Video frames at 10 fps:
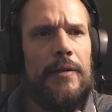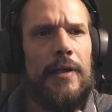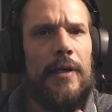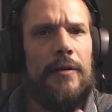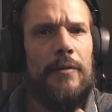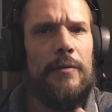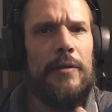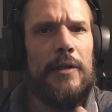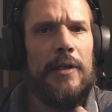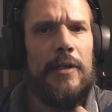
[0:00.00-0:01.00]
How
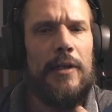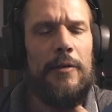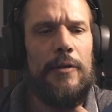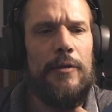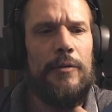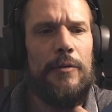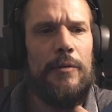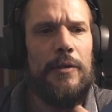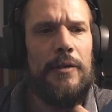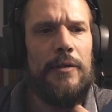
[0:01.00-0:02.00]
can I
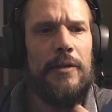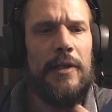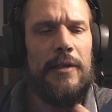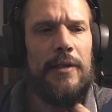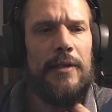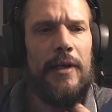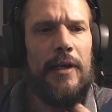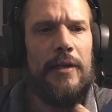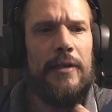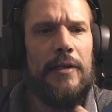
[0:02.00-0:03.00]
get that
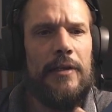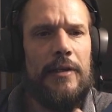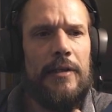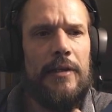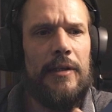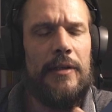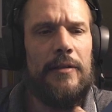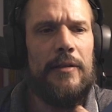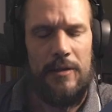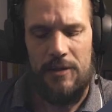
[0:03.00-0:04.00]
elegantly in
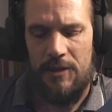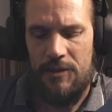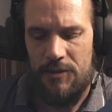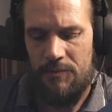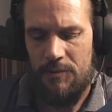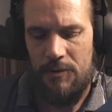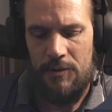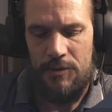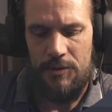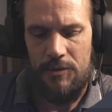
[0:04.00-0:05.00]
there? It's of
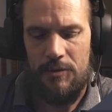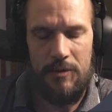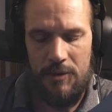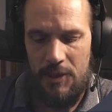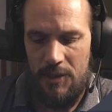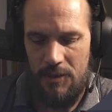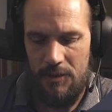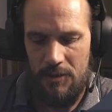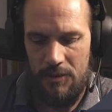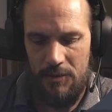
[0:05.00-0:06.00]
course kind
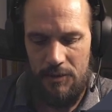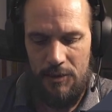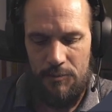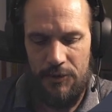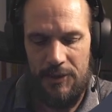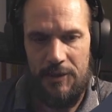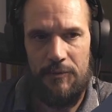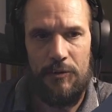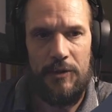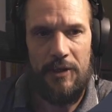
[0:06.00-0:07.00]
of normal that it
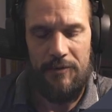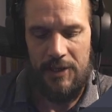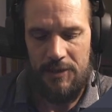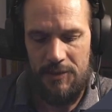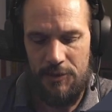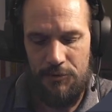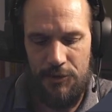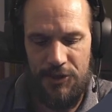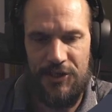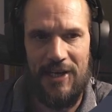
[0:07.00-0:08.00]
would have access to the
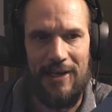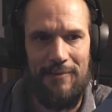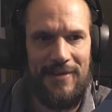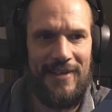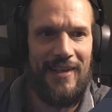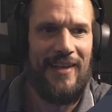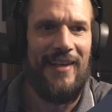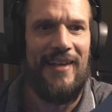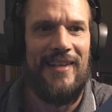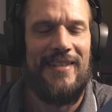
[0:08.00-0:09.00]
shapes,
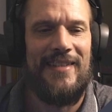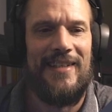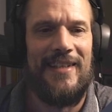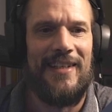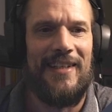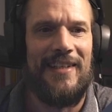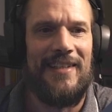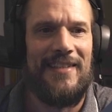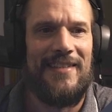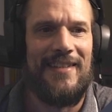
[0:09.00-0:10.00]
seeing it
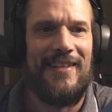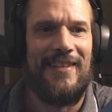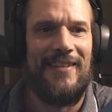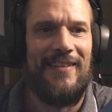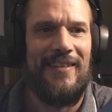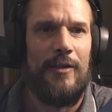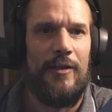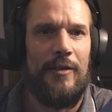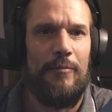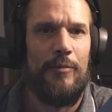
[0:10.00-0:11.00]
is
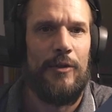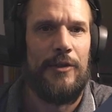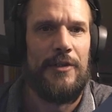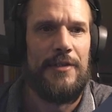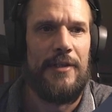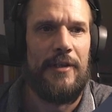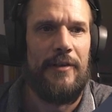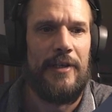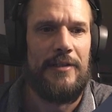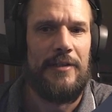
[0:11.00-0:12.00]
board doesn't have
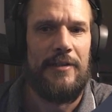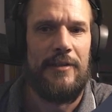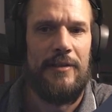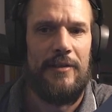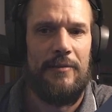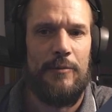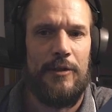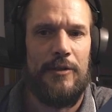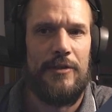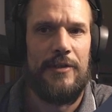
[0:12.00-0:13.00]
access. Board
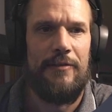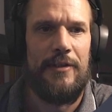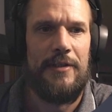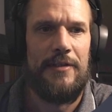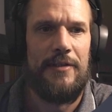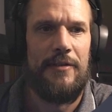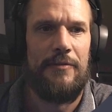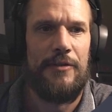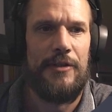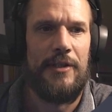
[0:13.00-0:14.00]
doesn't have instance of
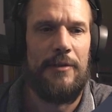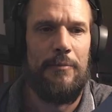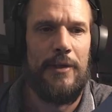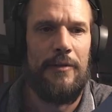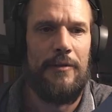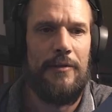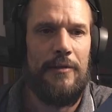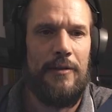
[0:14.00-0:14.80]
shape at all.